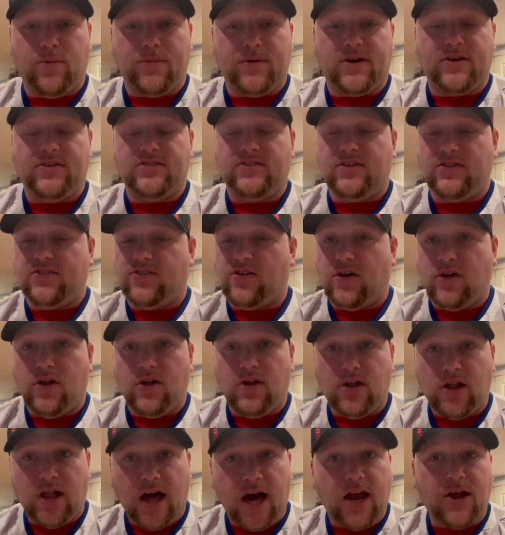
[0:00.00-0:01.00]
because it's a
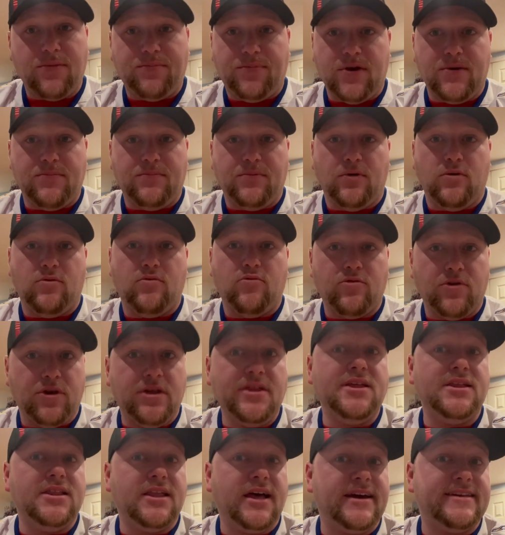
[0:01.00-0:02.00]
lot of people
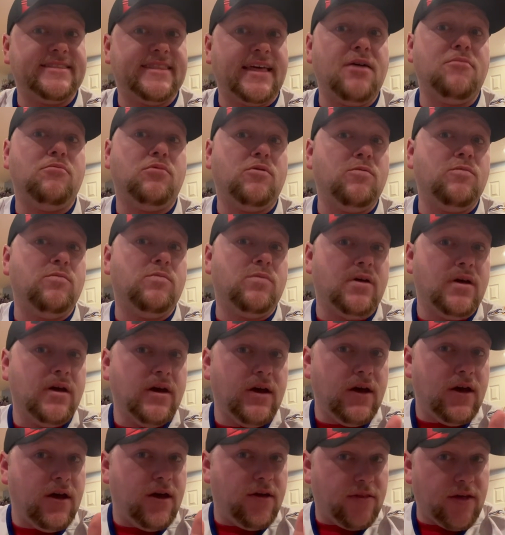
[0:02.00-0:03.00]
really like
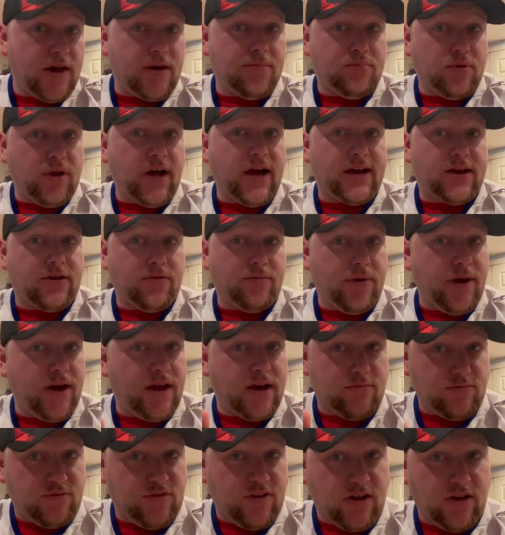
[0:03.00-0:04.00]
that black and red.
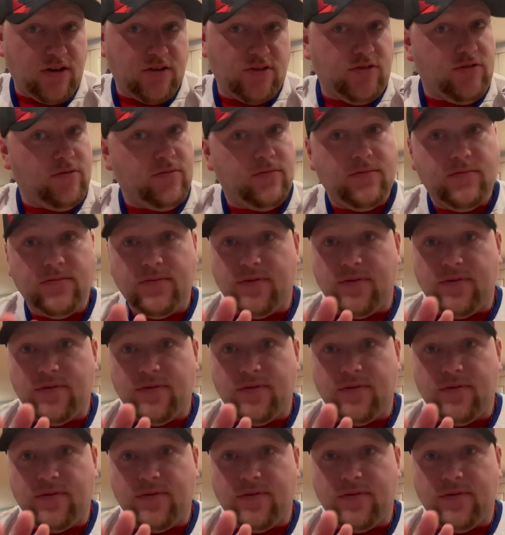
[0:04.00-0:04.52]
I'm telling you,